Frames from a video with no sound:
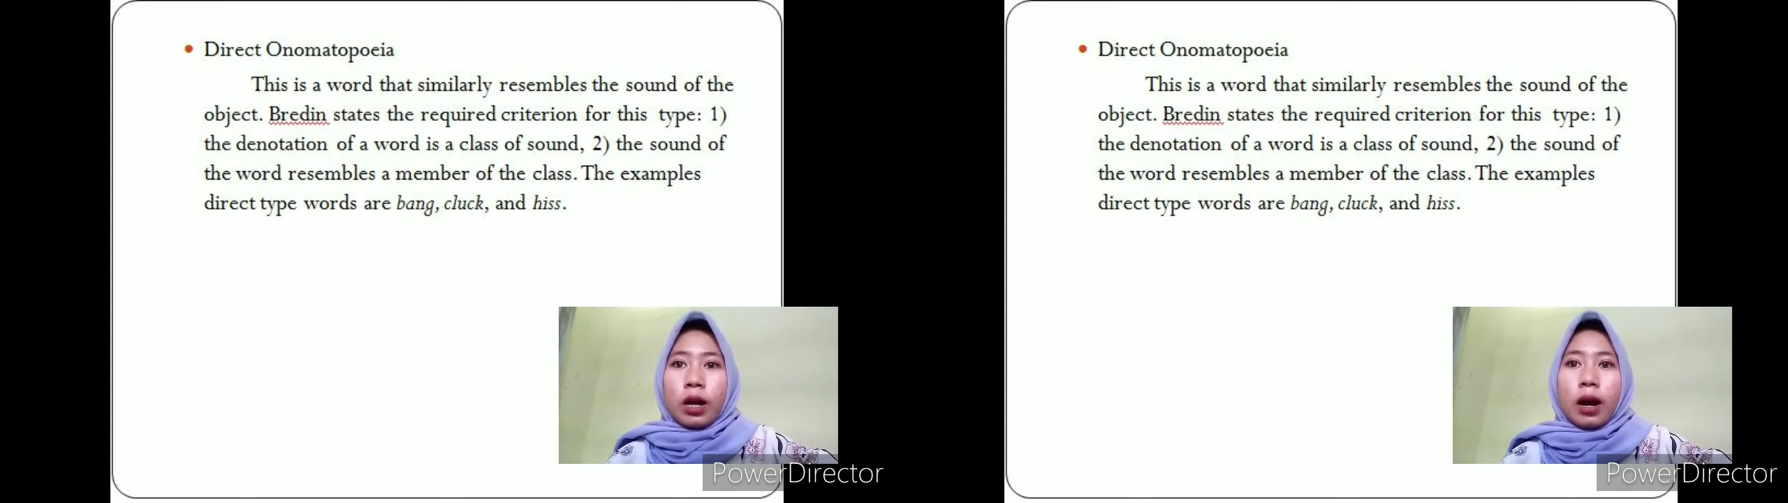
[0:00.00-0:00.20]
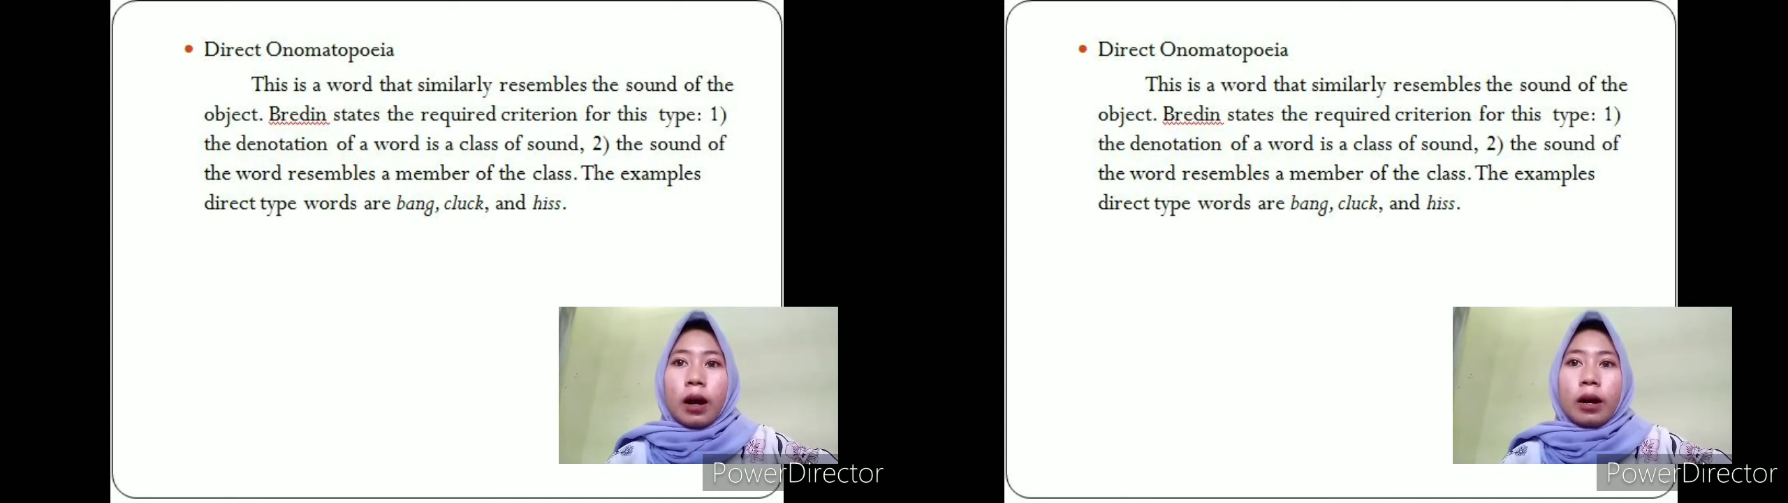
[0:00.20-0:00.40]

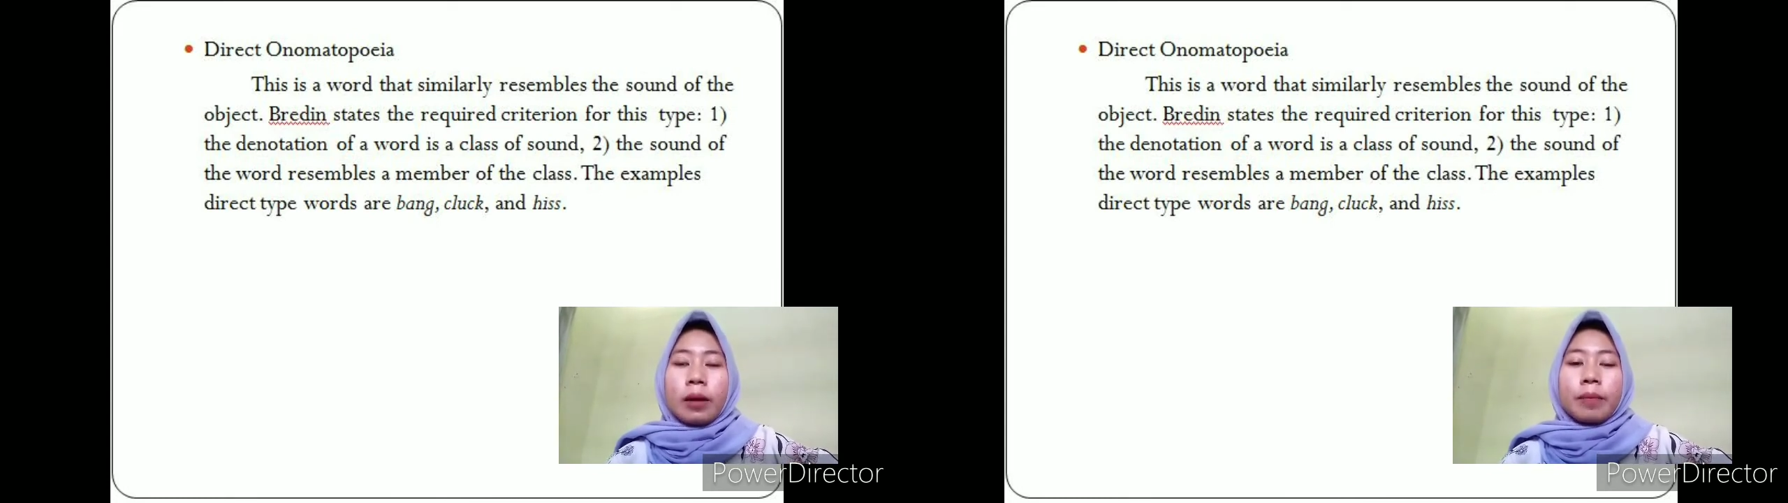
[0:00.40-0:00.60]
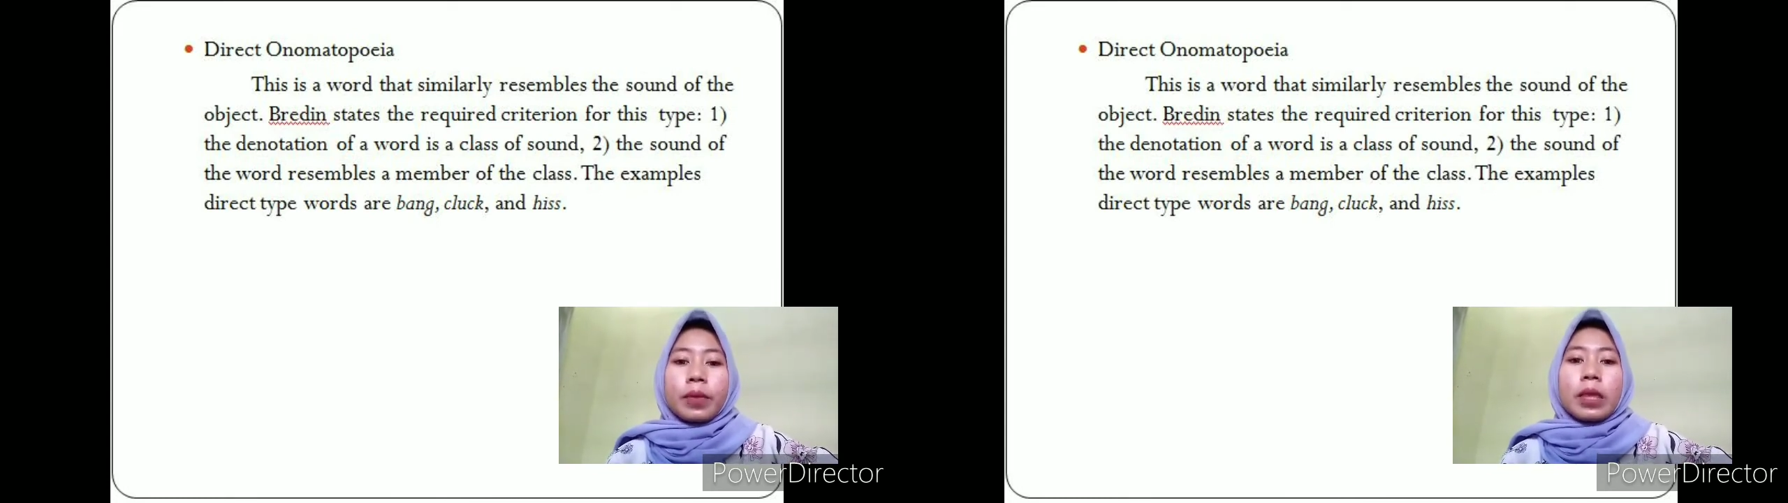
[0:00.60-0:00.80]
are
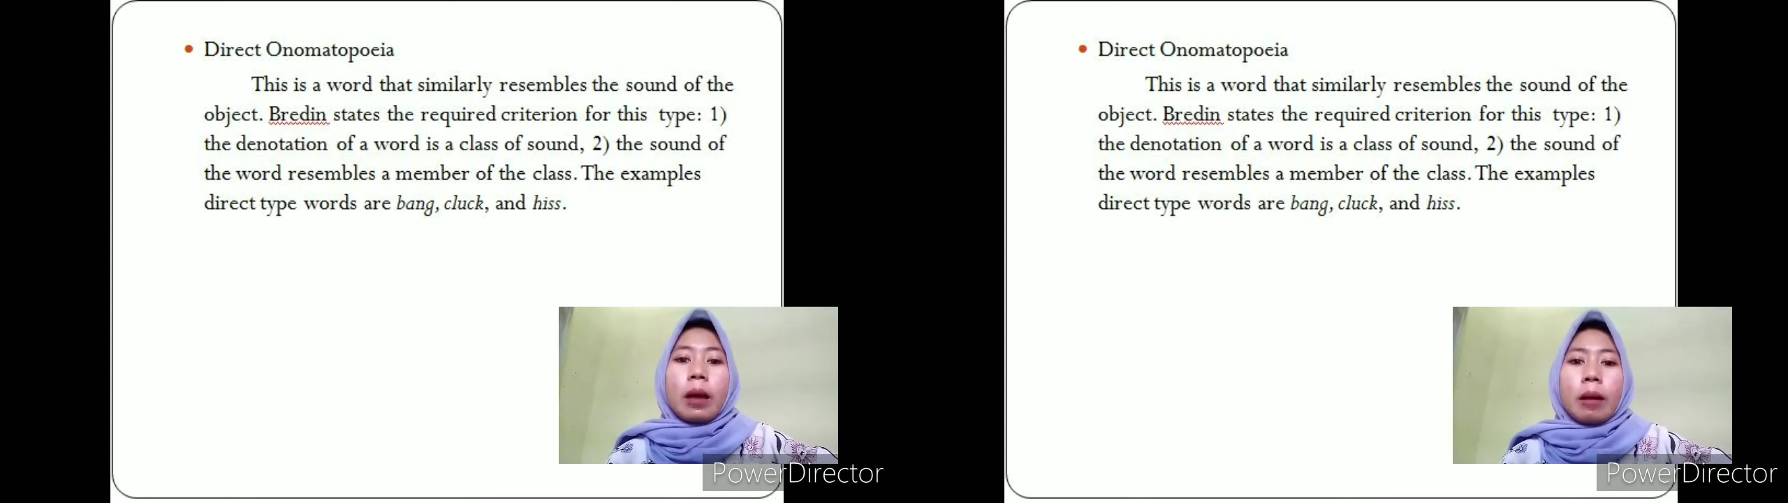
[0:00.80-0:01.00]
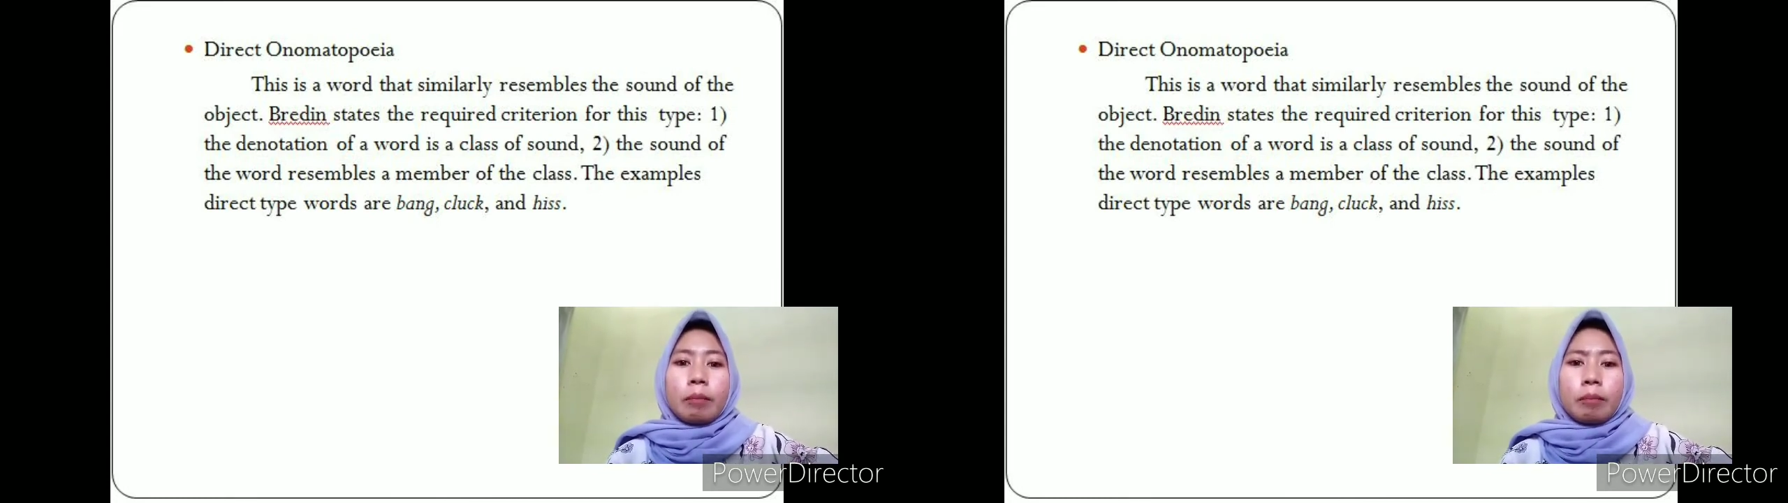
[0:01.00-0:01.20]

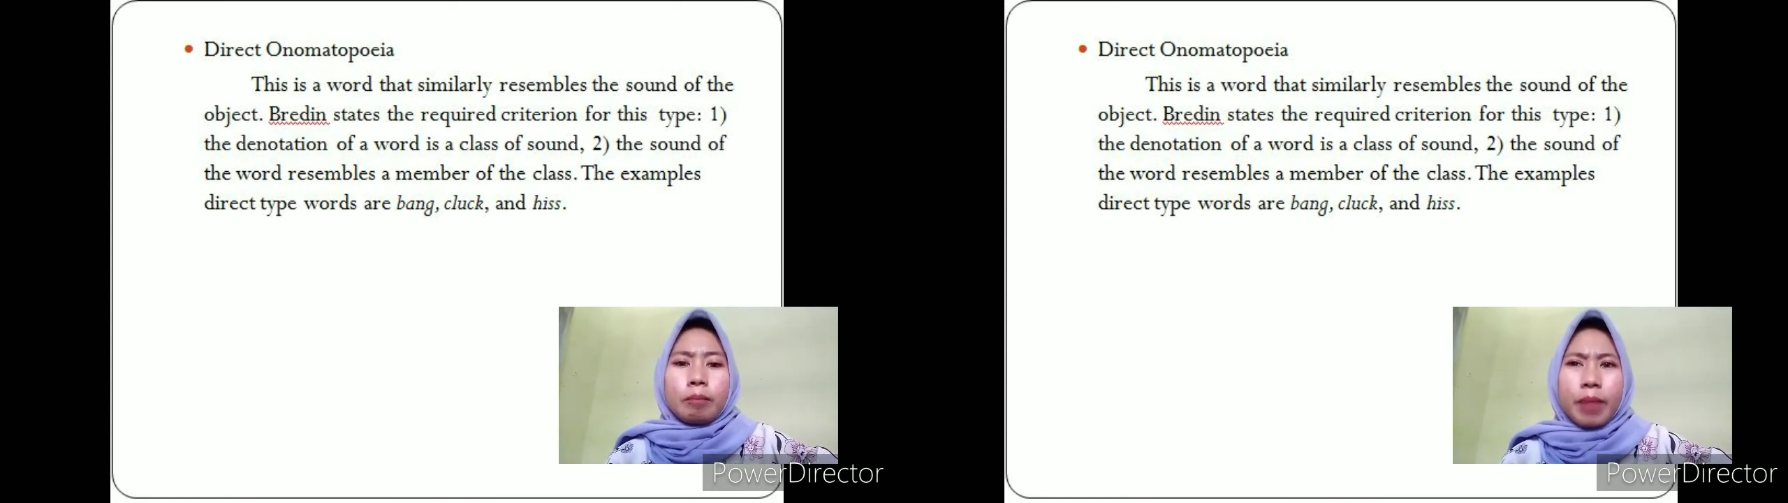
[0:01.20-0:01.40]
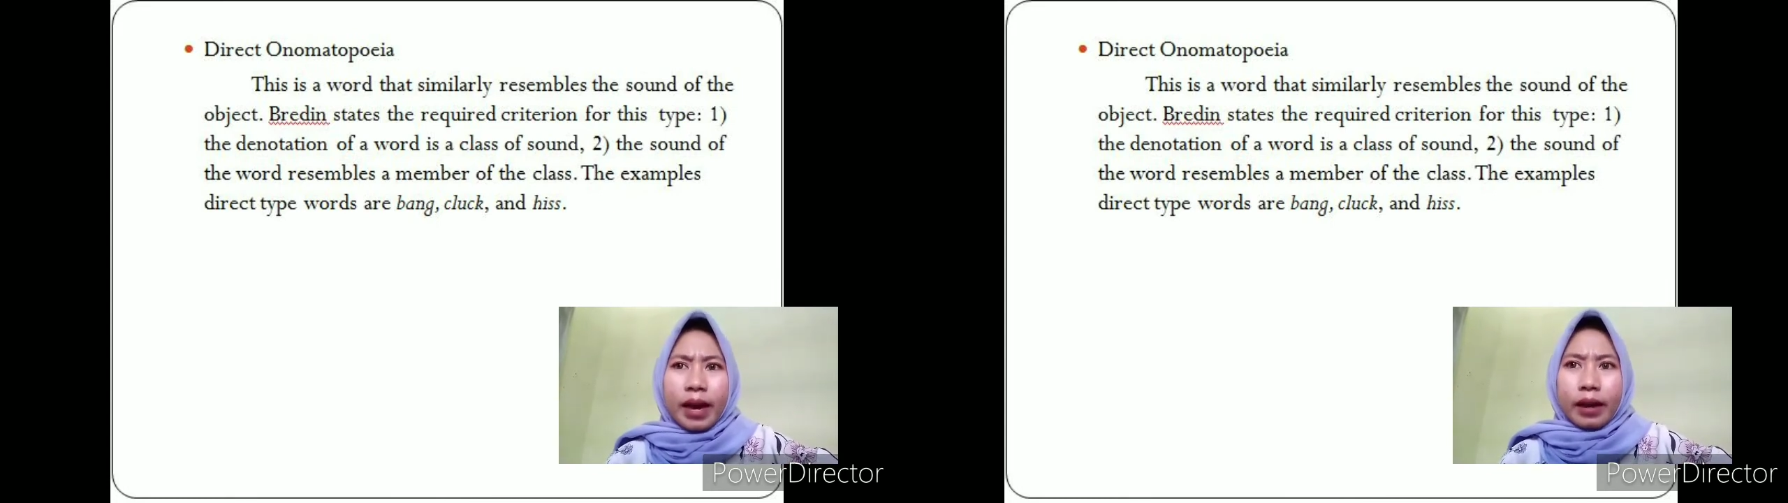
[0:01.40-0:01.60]

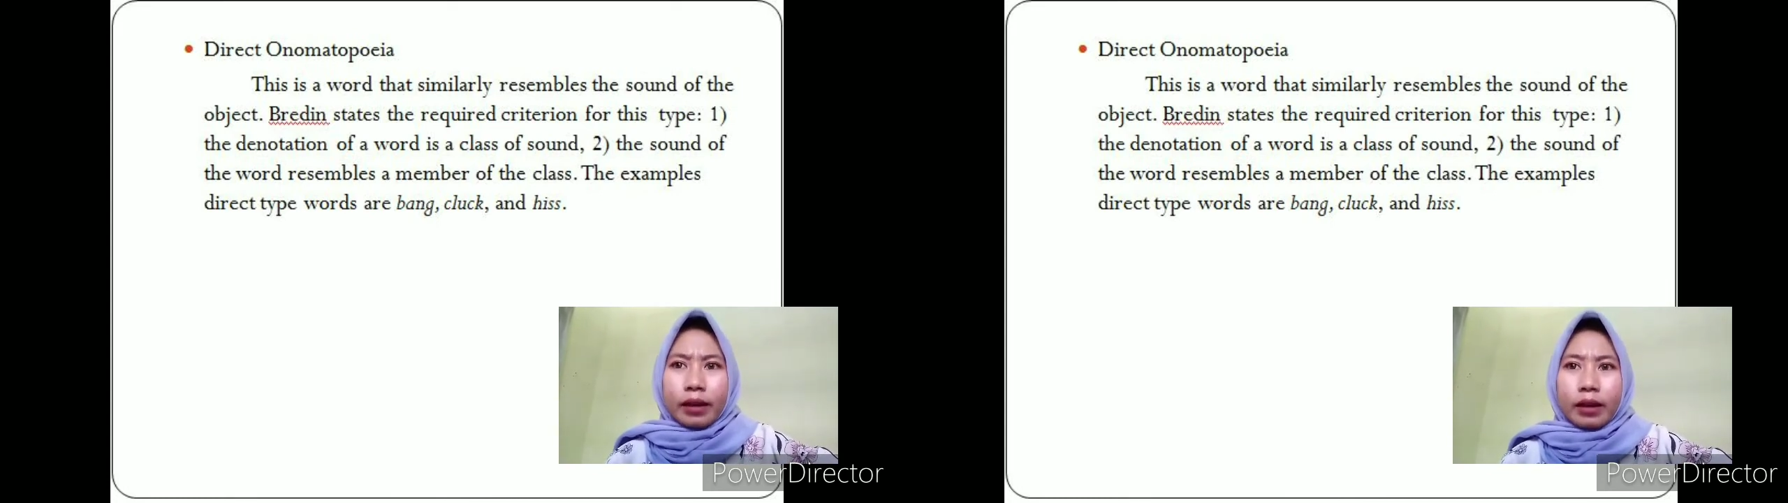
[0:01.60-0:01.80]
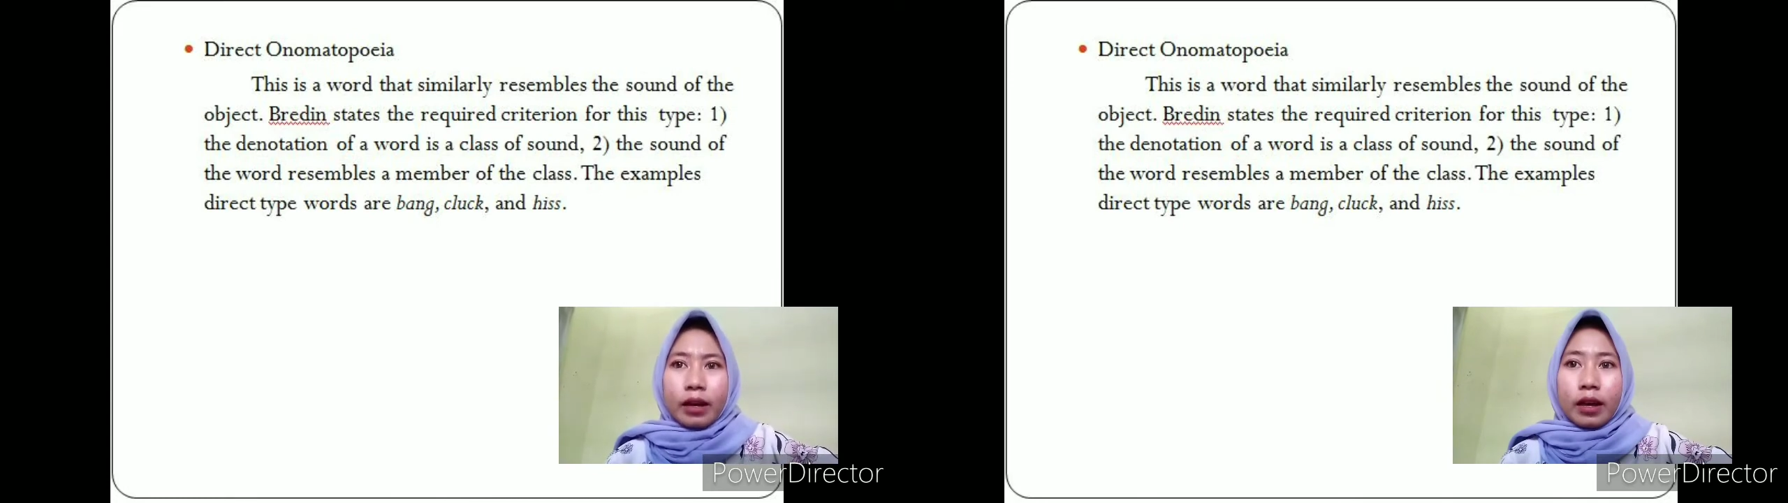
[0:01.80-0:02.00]
bang,